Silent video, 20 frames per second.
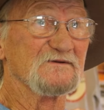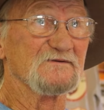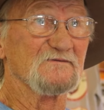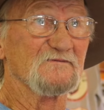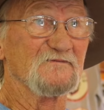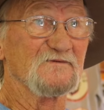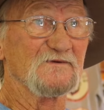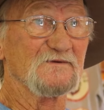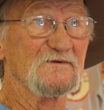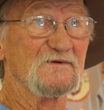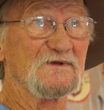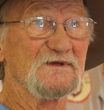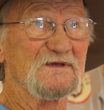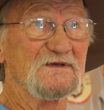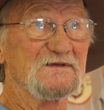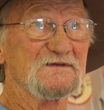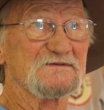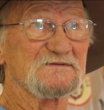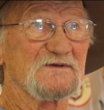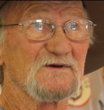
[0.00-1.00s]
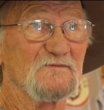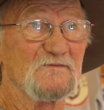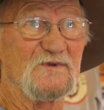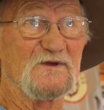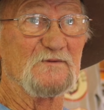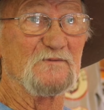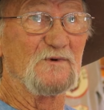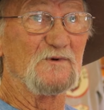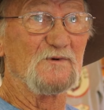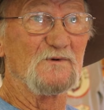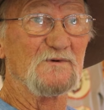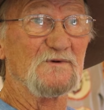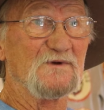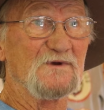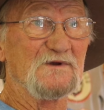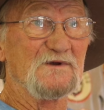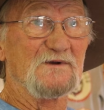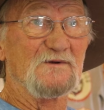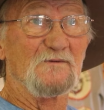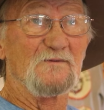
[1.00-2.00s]
interview, some people
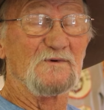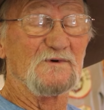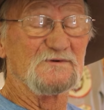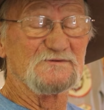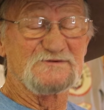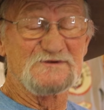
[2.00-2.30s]
will